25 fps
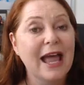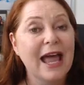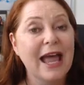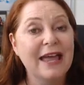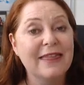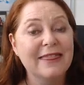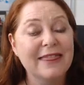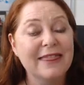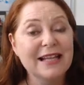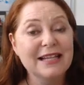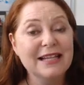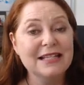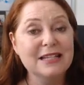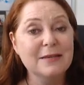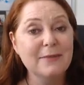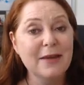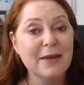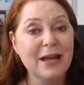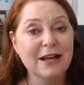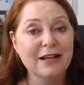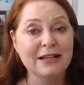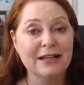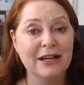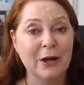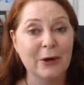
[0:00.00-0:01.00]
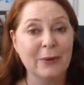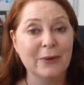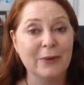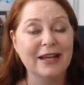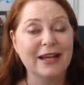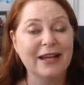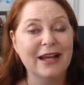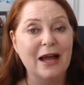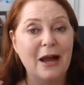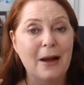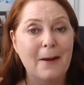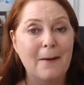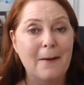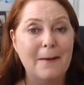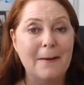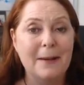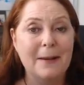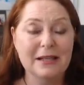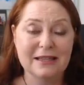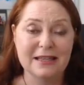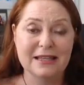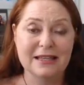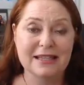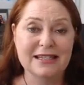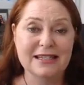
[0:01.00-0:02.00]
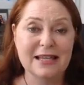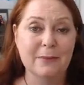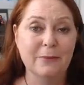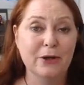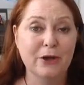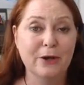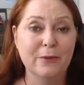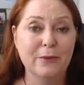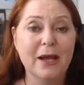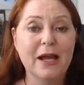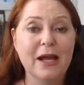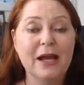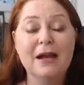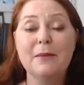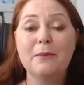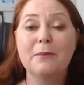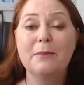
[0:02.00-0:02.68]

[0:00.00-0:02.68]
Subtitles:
And that's about knowing the suburb